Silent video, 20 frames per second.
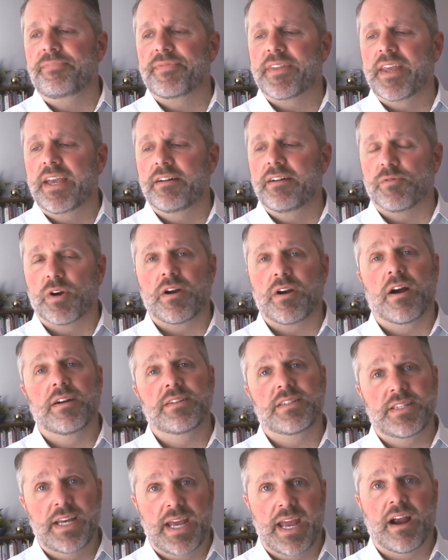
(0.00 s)
in
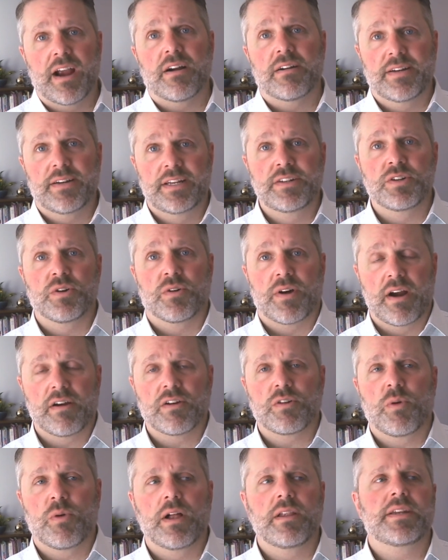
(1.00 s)
regards to indoor air
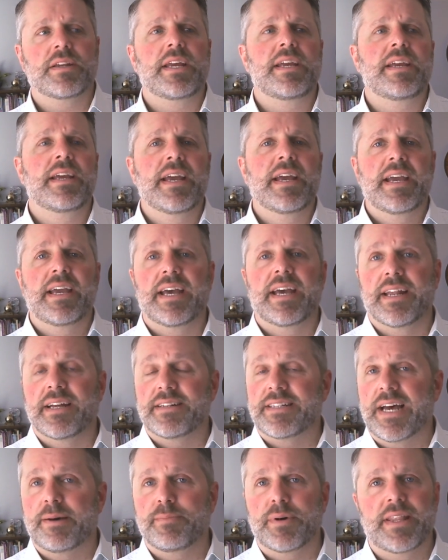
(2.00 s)
quality, and on
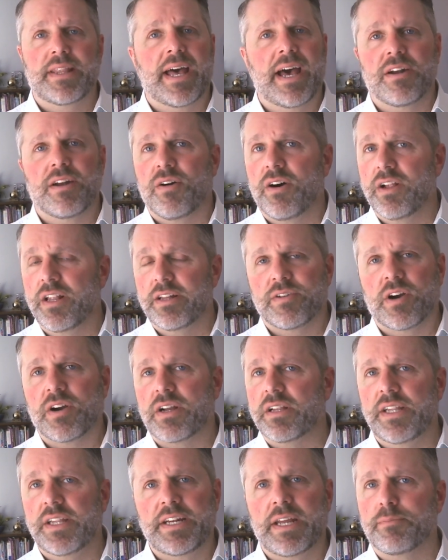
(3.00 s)
top of that, all of our
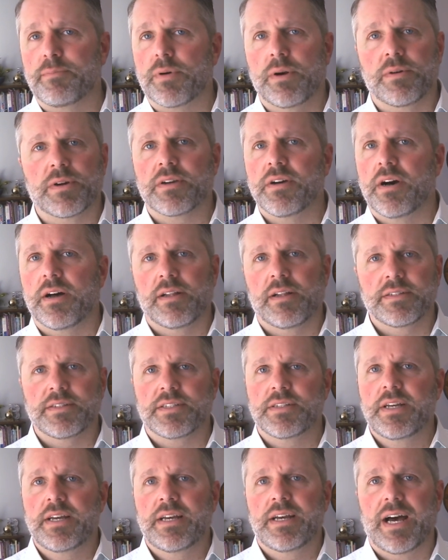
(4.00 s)
cleaning protocols
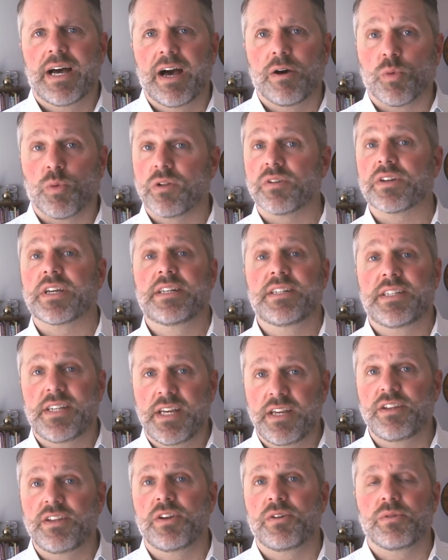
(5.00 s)
will
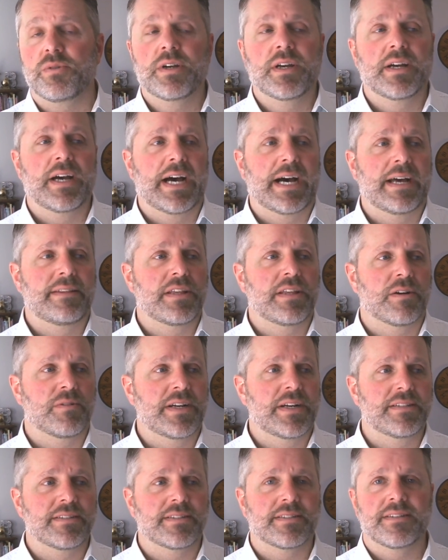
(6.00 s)
continue. There
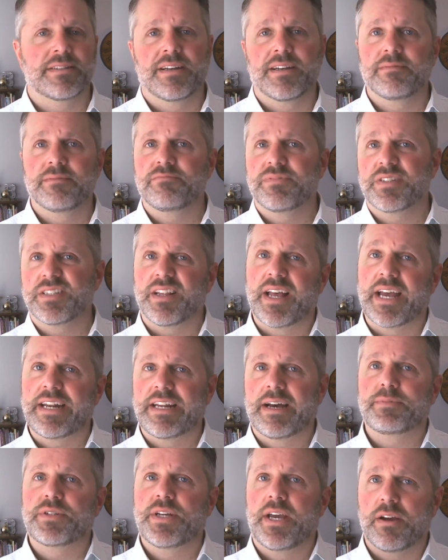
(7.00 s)
is a slight
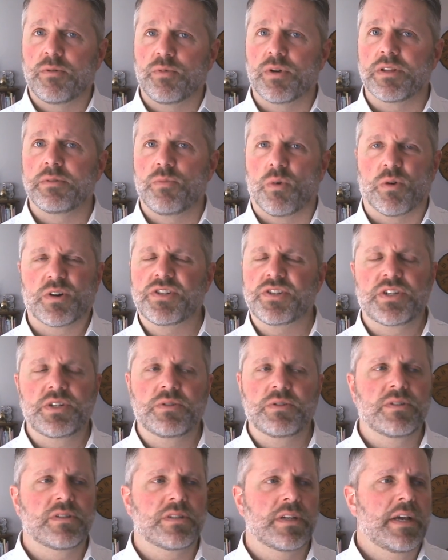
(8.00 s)
uptick with more
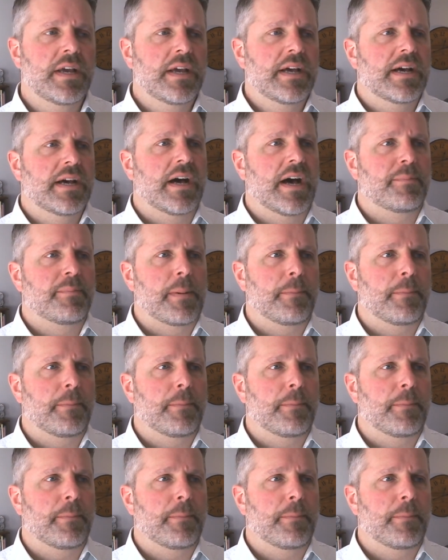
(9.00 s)
students, but